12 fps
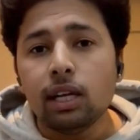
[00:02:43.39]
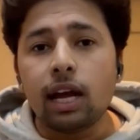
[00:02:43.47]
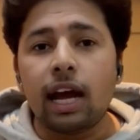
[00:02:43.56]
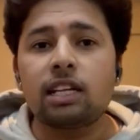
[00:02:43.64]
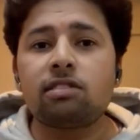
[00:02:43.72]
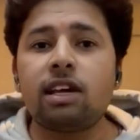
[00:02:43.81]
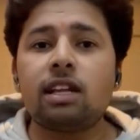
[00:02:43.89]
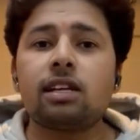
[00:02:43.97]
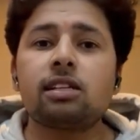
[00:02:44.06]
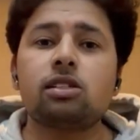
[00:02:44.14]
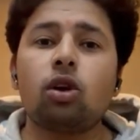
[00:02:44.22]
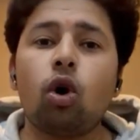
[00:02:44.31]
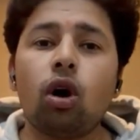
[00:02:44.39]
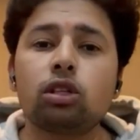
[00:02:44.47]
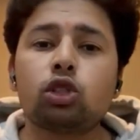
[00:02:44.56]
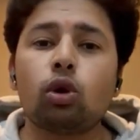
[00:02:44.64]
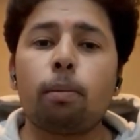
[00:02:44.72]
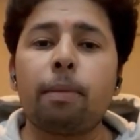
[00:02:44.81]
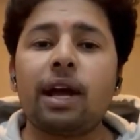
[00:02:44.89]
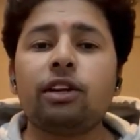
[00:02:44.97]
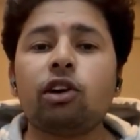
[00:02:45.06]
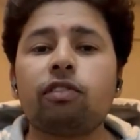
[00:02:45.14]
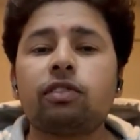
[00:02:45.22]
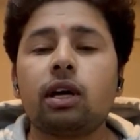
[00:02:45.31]
as well as also
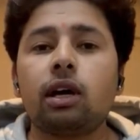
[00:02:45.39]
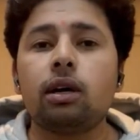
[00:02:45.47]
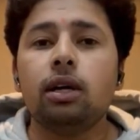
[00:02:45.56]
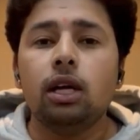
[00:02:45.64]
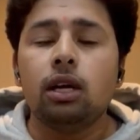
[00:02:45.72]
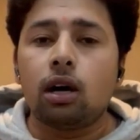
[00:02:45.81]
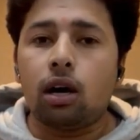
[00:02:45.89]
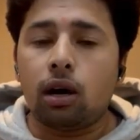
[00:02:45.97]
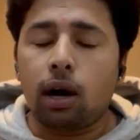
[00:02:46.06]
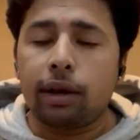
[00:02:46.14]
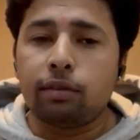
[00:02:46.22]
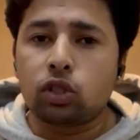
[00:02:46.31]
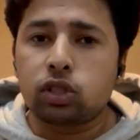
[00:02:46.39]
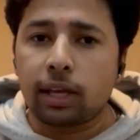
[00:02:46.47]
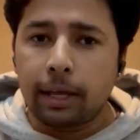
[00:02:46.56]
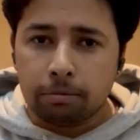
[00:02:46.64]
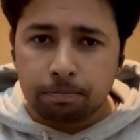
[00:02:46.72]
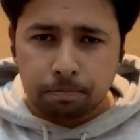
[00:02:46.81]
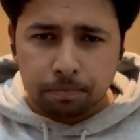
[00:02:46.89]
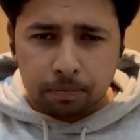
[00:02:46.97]
many of the I would say